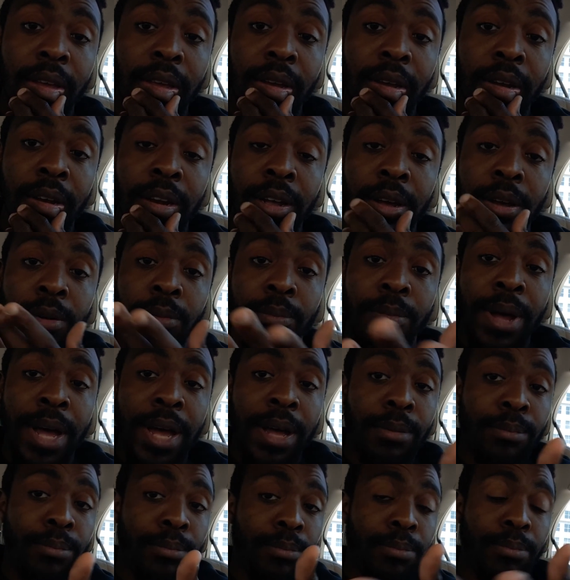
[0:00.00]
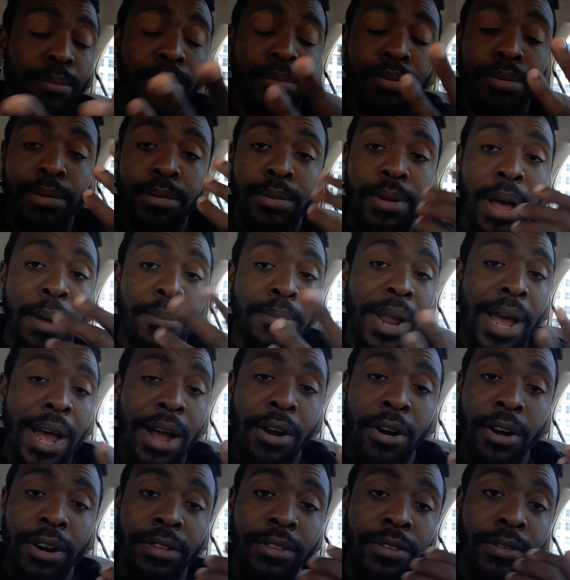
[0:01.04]
I'm not
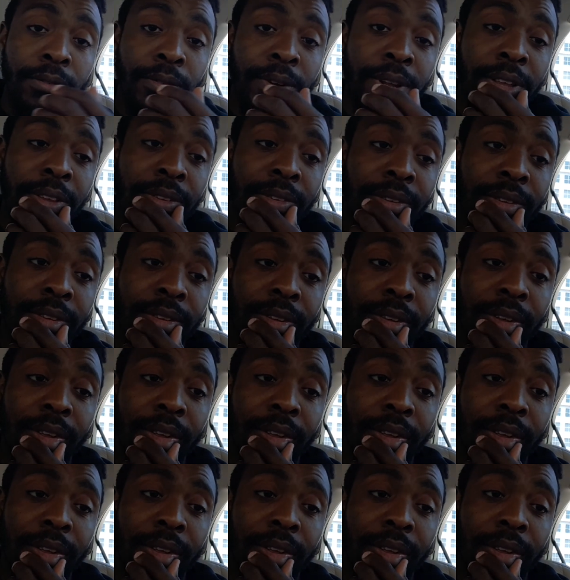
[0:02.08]
hard to reach.